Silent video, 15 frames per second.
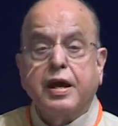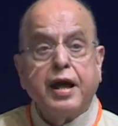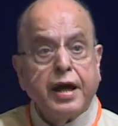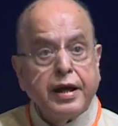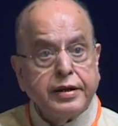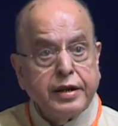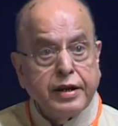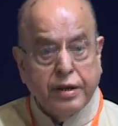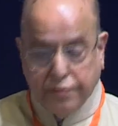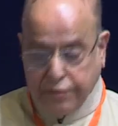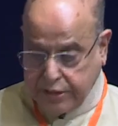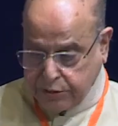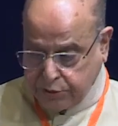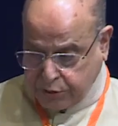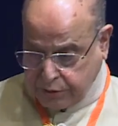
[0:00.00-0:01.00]
and
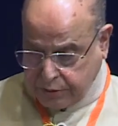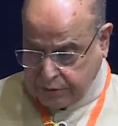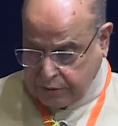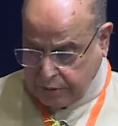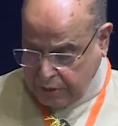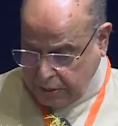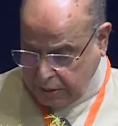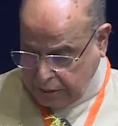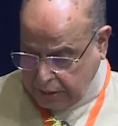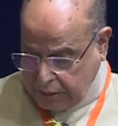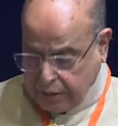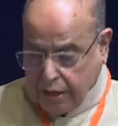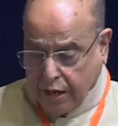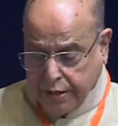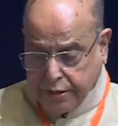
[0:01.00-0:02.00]
innovation
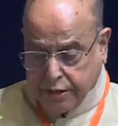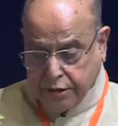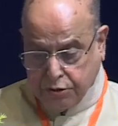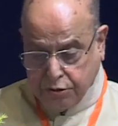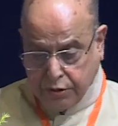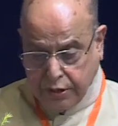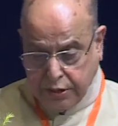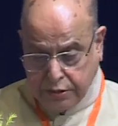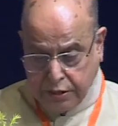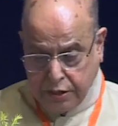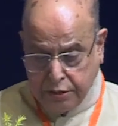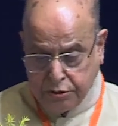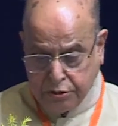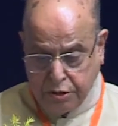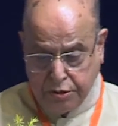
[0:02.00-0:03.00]
in higher educational
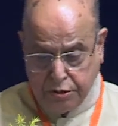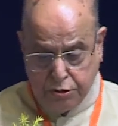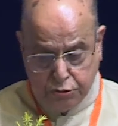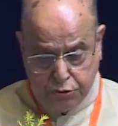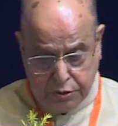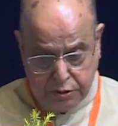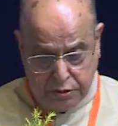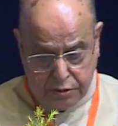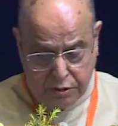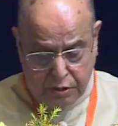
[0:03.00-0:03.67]
institutions.